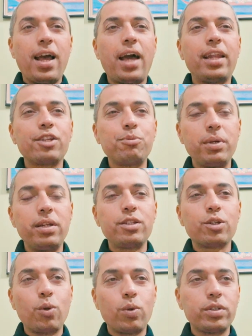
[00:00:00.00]
and
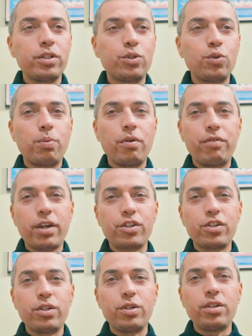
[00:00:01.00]
experience closeness to
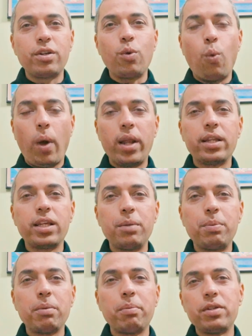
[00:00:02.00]
perfection while
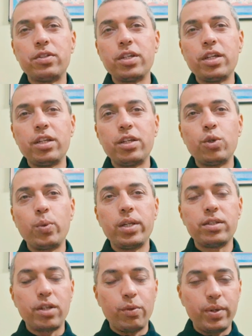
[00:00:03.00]
keeping busy in doing
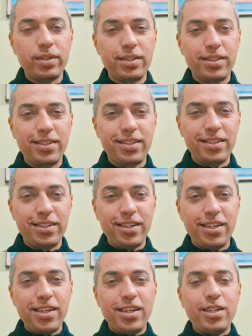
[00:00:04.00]
service.
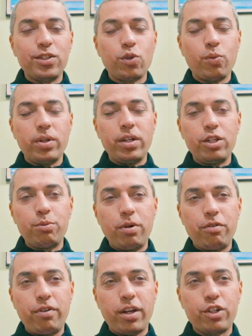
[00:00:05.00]
So we reach
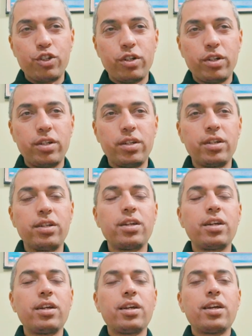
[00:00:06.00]
perfection
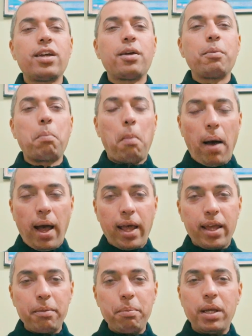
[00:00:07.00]

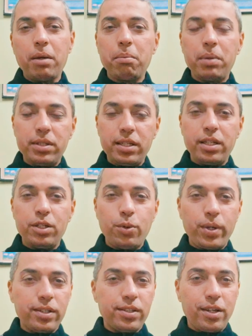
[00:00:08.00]
by being busy in
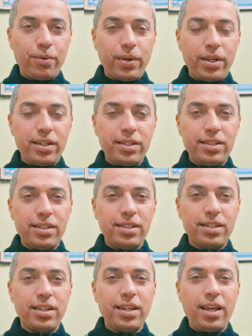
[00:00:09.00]
doing
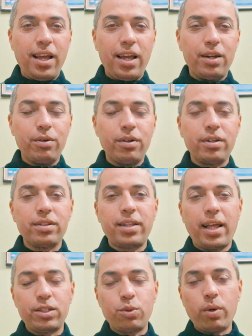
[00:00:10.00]
service and
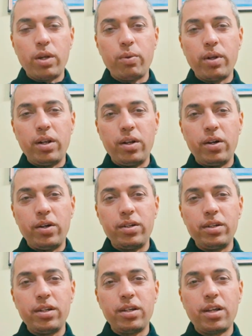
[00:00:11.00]
that's where we learn